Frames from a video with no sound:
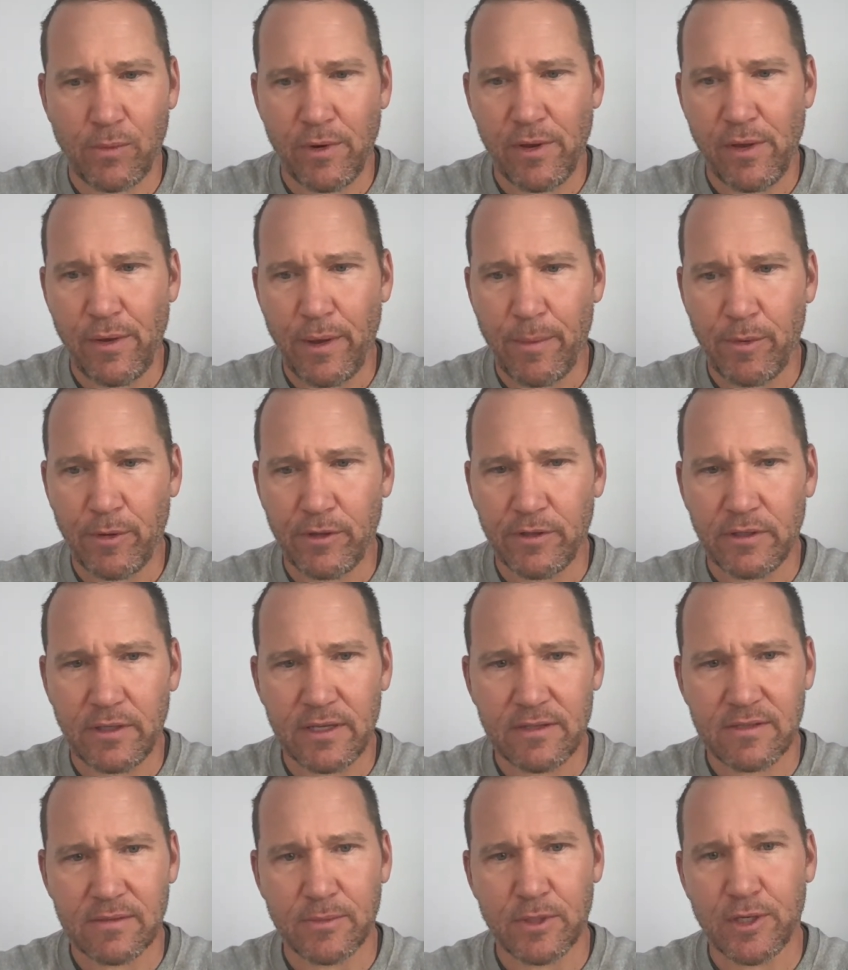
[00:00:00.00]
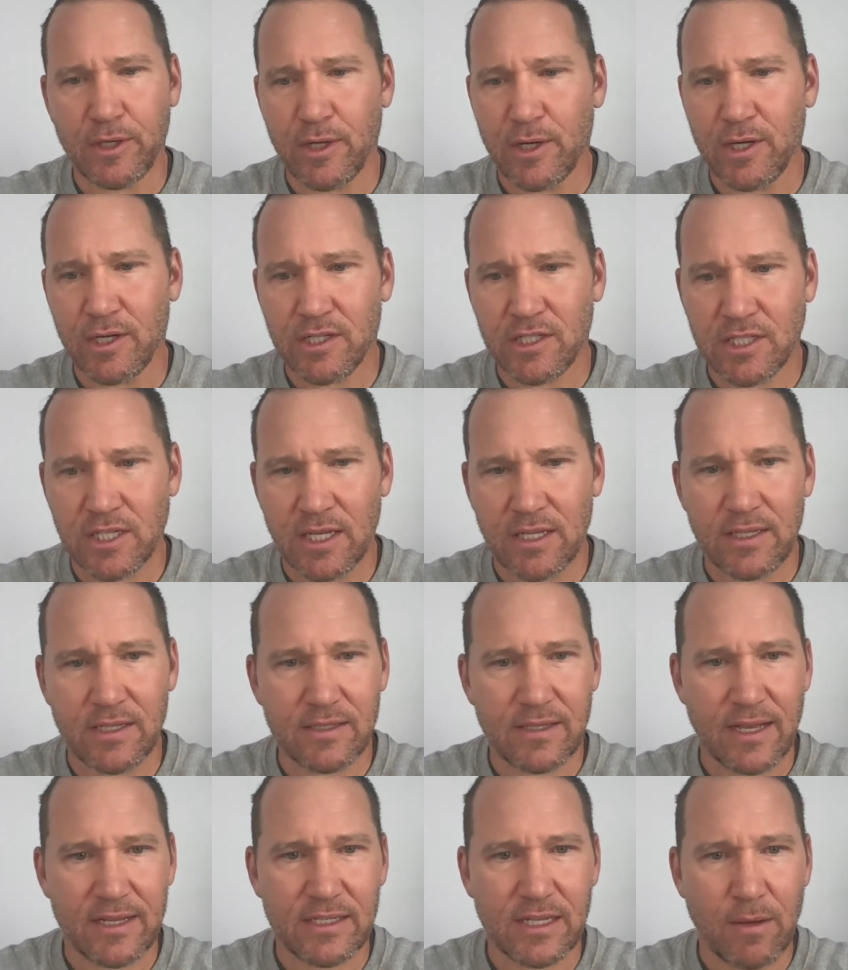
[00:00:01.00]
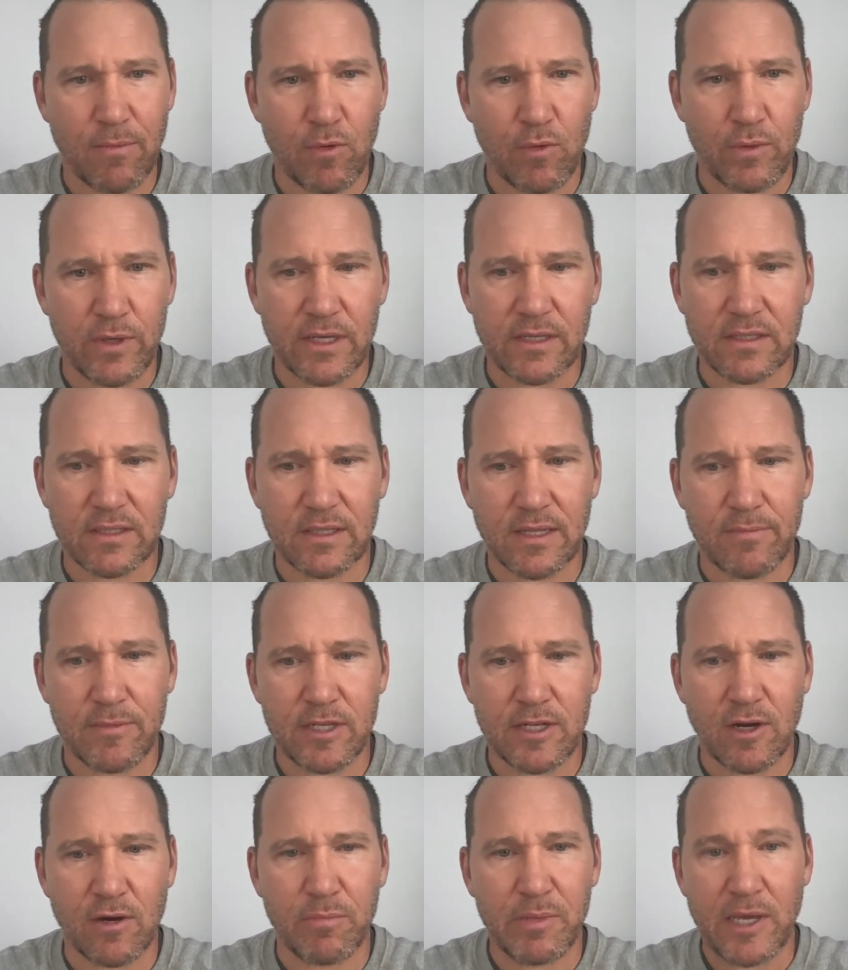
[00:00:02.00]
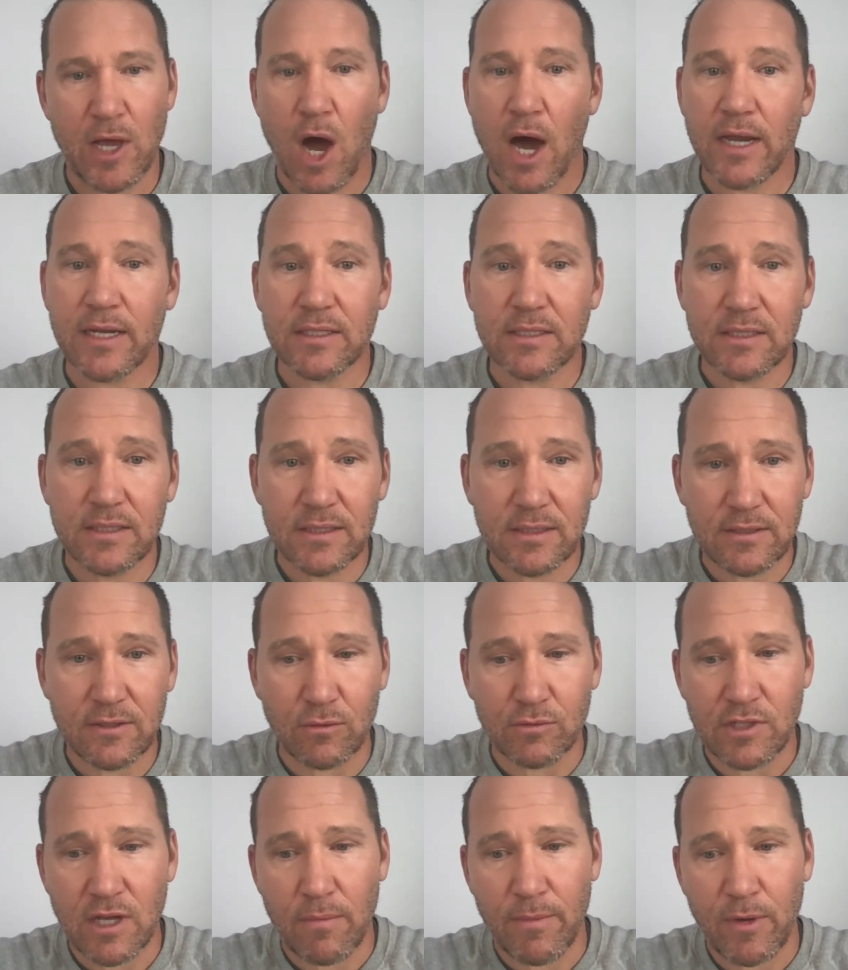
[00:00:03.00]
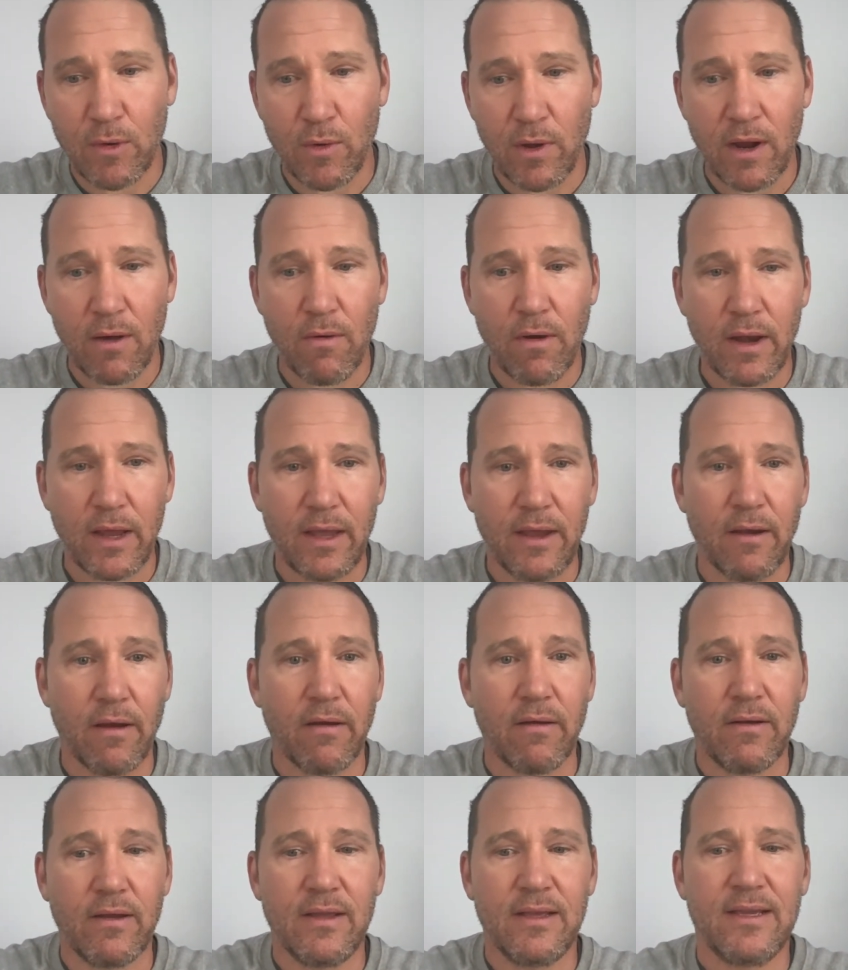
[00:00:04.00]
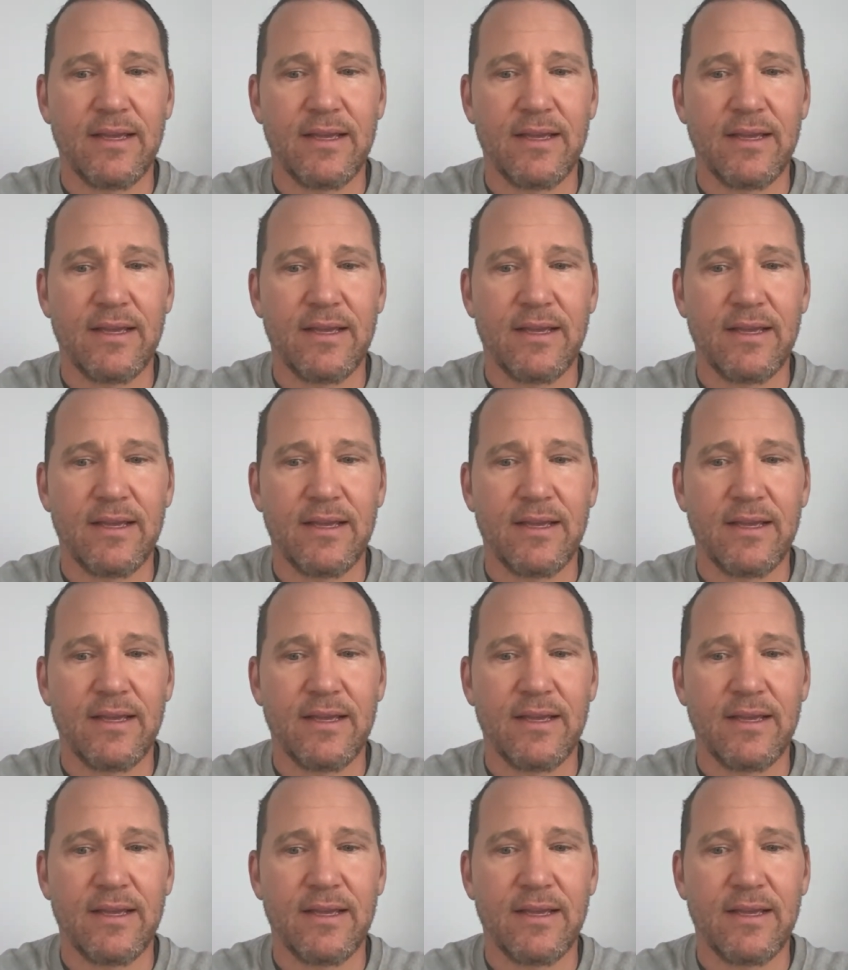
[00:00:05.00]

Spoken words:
Were you able to get some good hooks in these last couple weeks? Let me know. Be honest. Don't tell me what I want to hear.